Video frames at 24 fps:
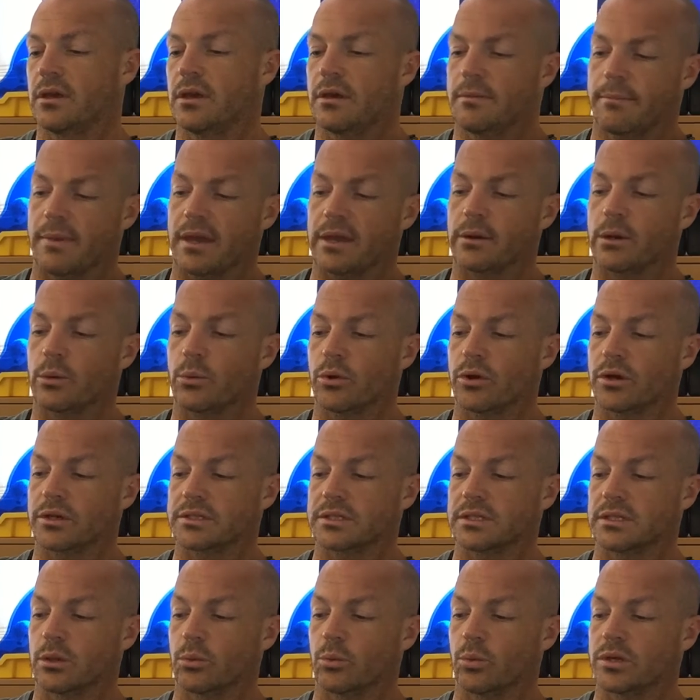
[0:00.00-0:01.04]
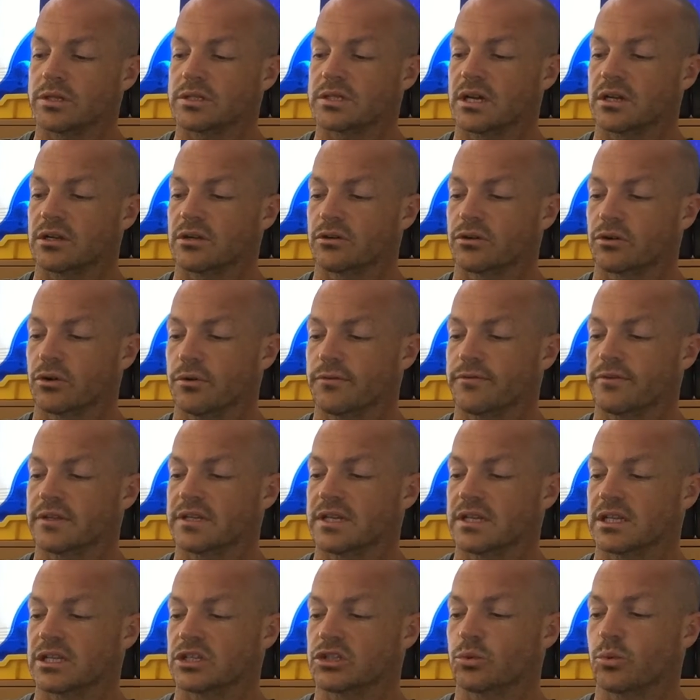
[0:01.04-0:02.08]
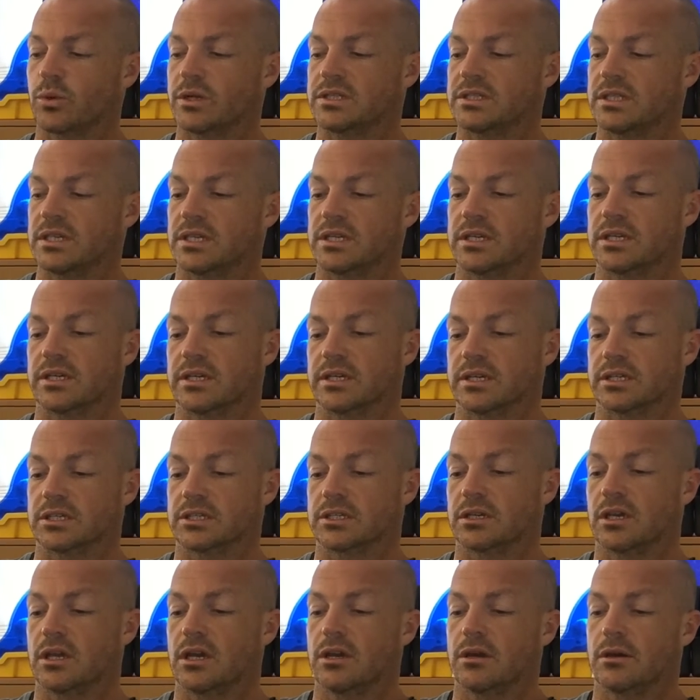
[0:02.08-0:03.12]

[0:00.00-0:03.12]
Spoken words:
Mary worked in the wind tunnel group for nearly 20 years,